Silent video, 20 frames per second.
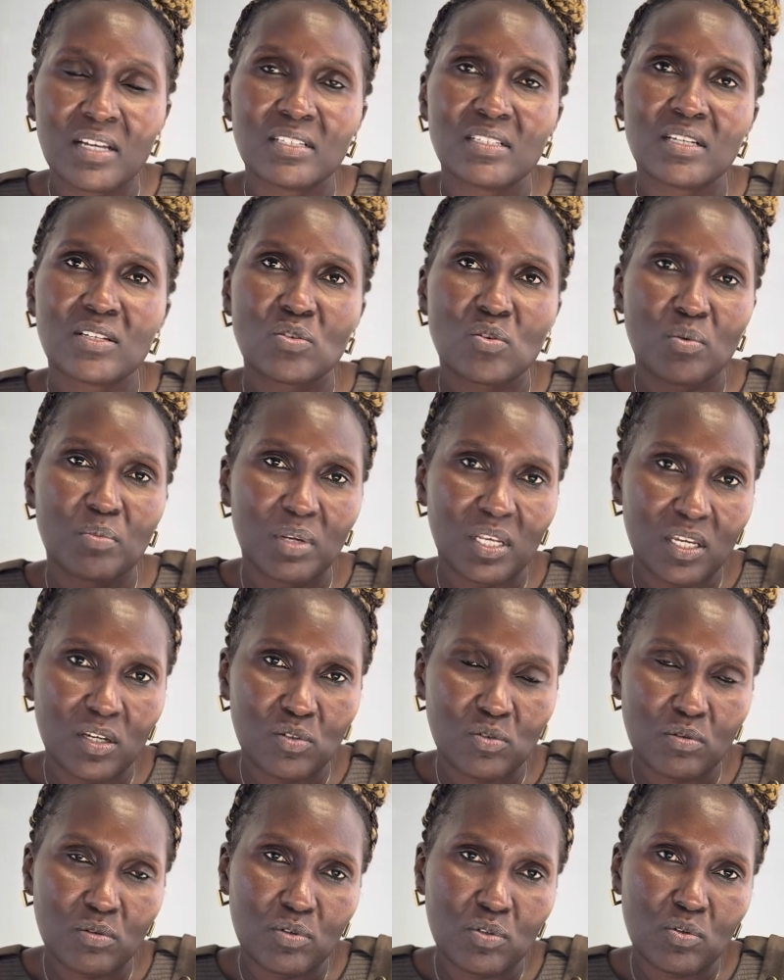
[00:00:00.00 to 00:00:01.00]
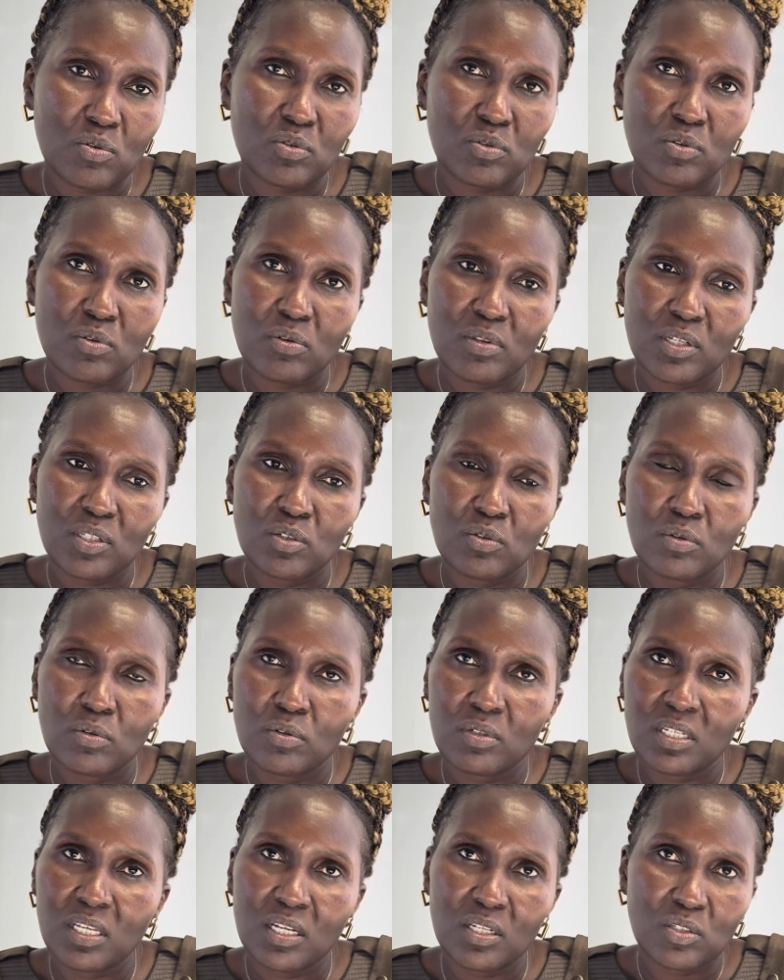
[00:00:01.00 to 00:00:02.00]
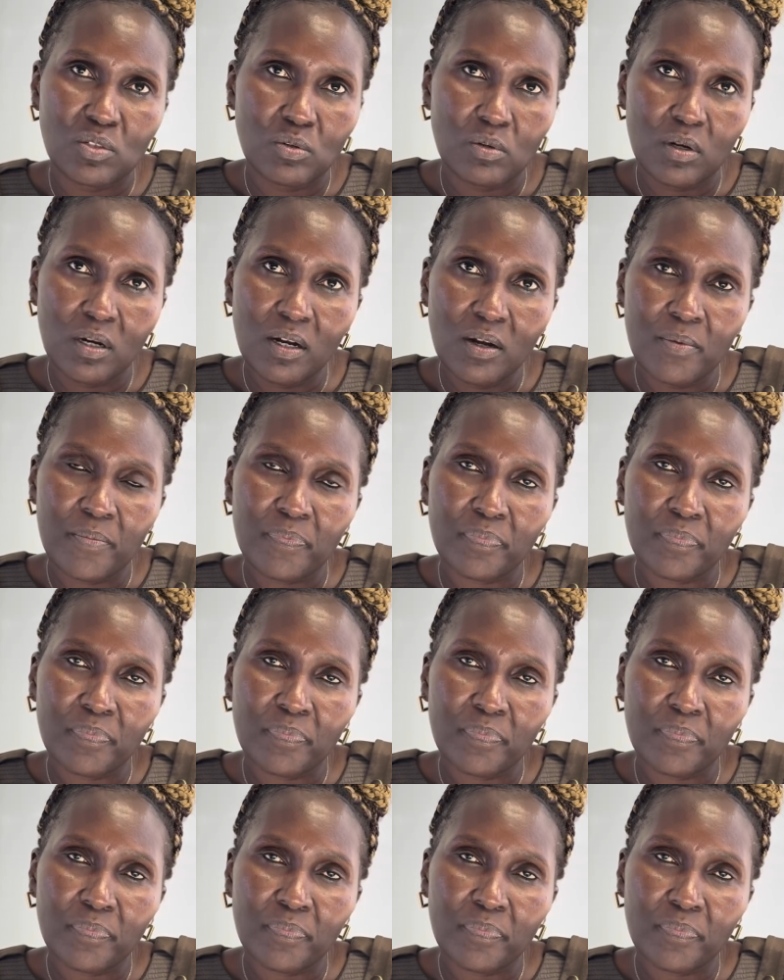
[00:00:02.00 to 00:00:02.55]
just communicate to the school so that you don't get your